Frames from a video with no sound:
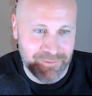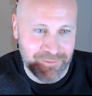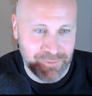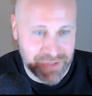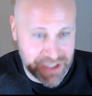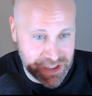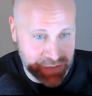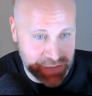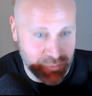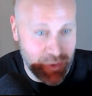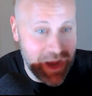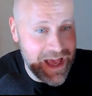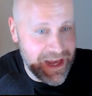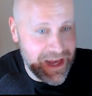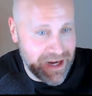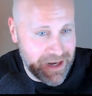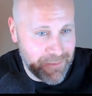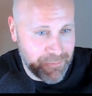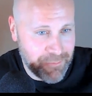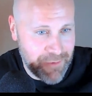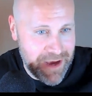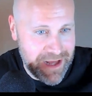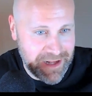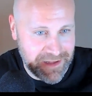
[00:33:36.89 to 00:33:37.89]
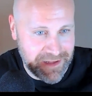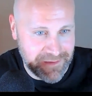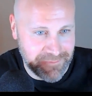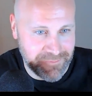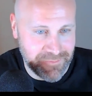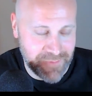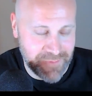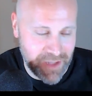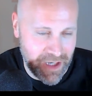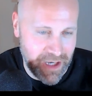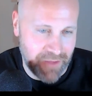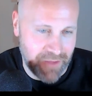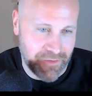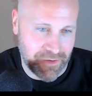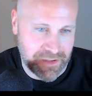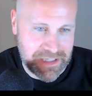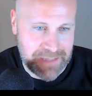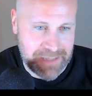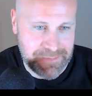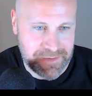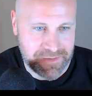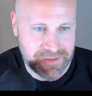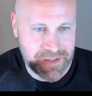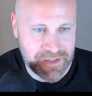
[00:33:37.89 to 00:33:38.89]
which is why I ended up writing other
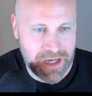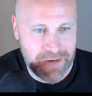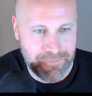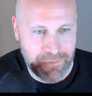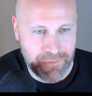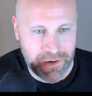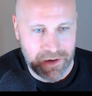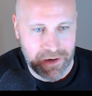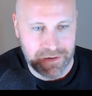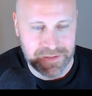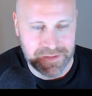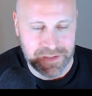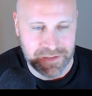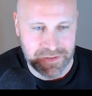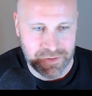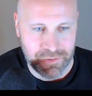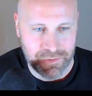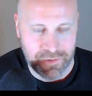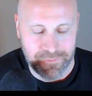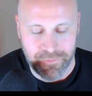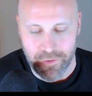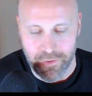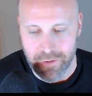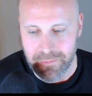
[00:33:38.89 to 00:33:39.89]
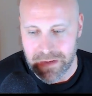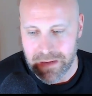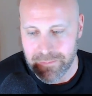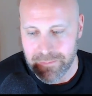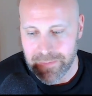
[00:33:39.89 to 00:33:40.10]
types of software to do it for me.